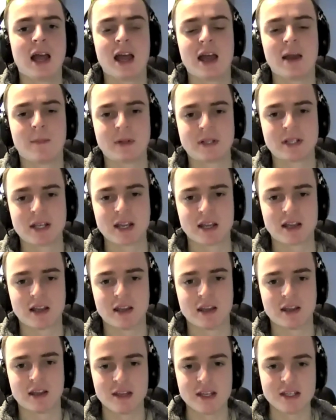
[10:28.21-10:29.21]
uh,
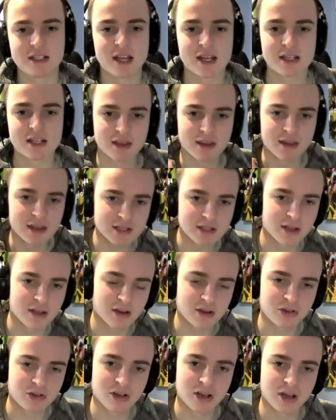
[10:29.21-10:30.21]
particularly these days in this
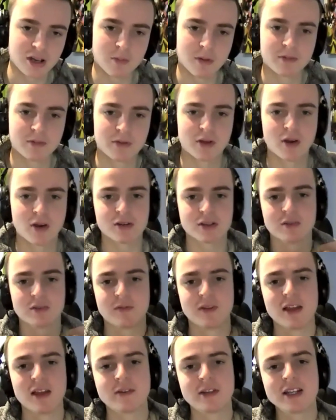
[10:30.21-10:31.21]
country with the
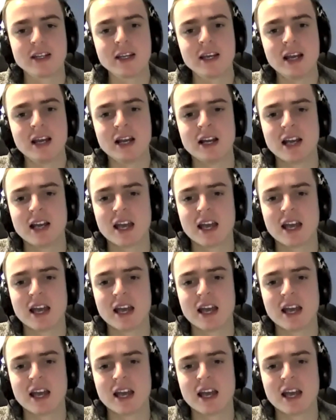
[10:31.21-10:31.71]
cost of living.